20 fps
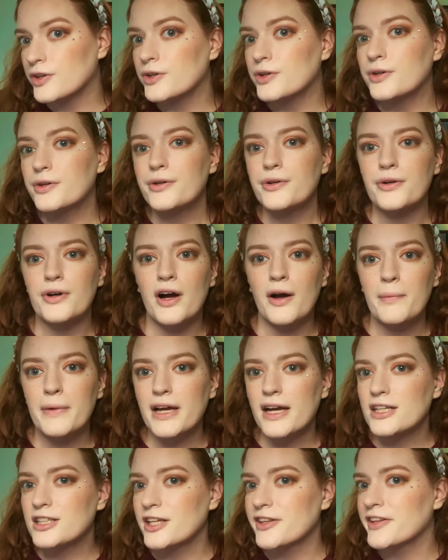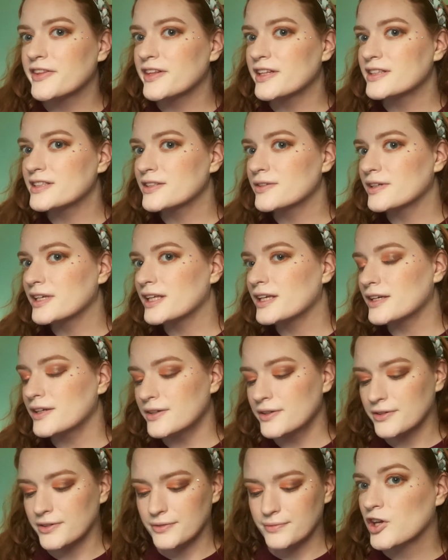Oh my gosh, I think that's so
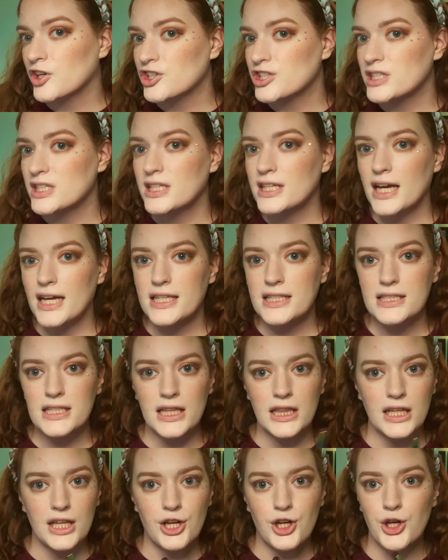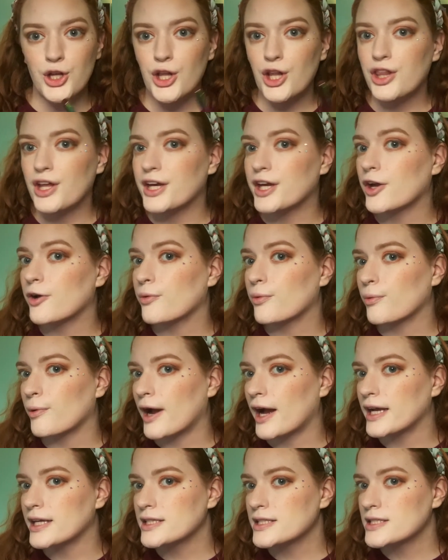cute. Just a nice little like
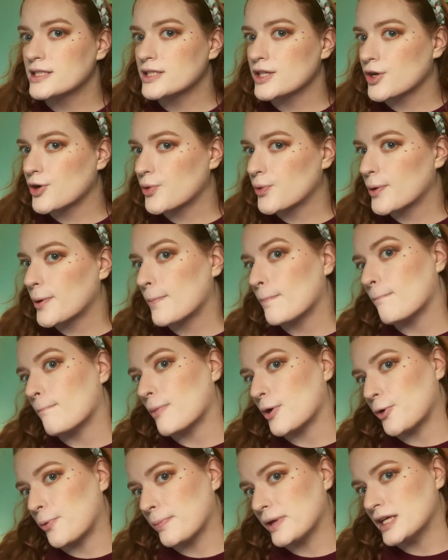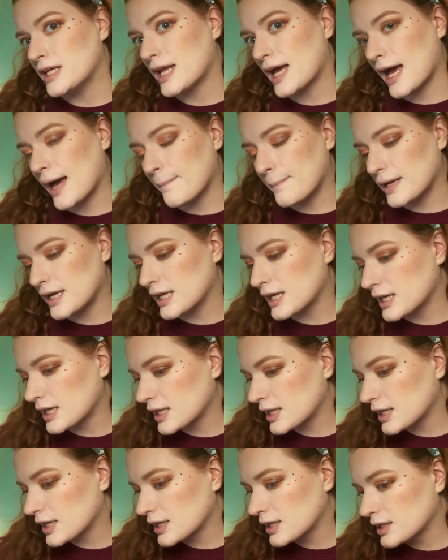rhinestone moment
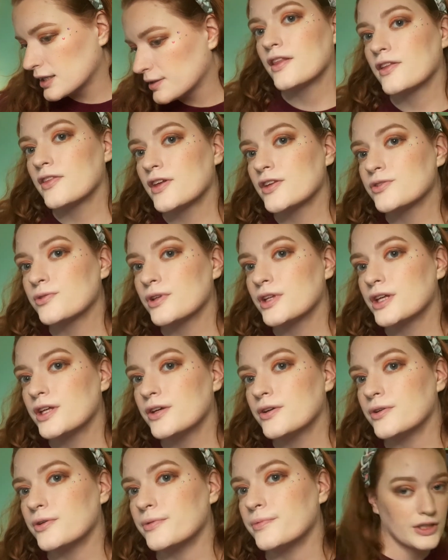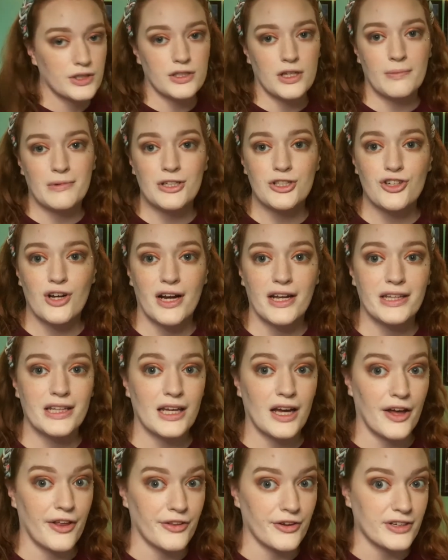happening. I think that's really cute. So I'm gonna try on the
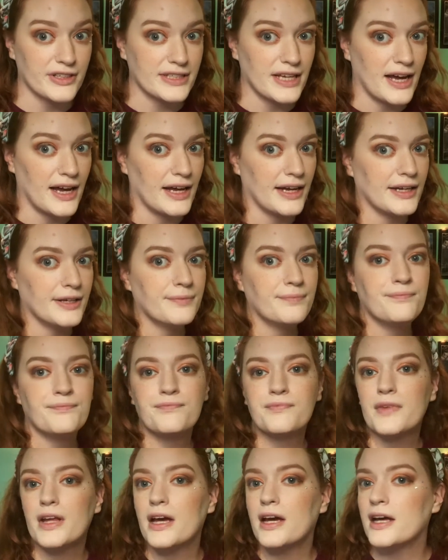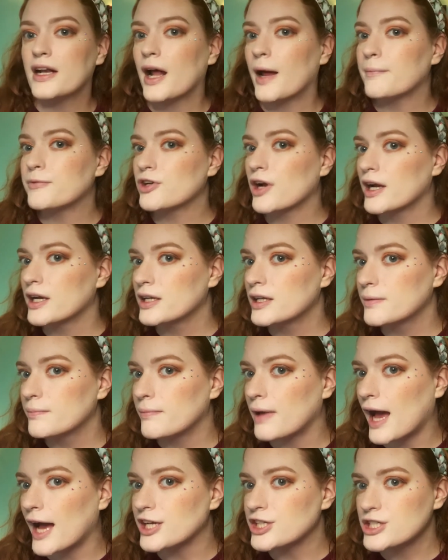other side. And I'm trying to
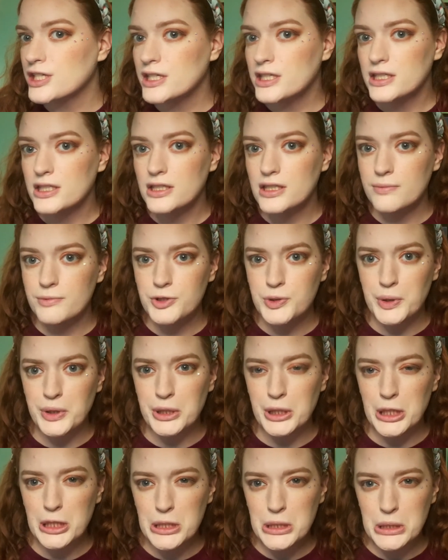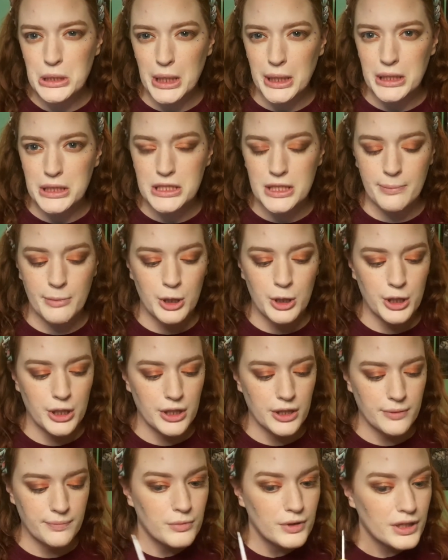match it so it looks like similar.
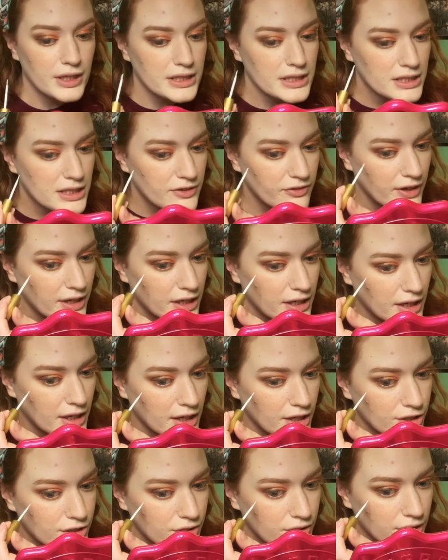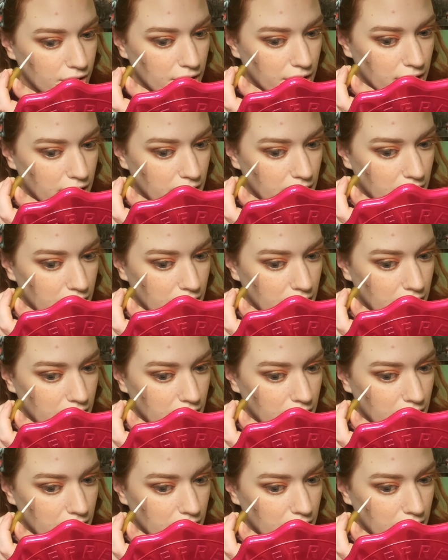Let's see if I can actually like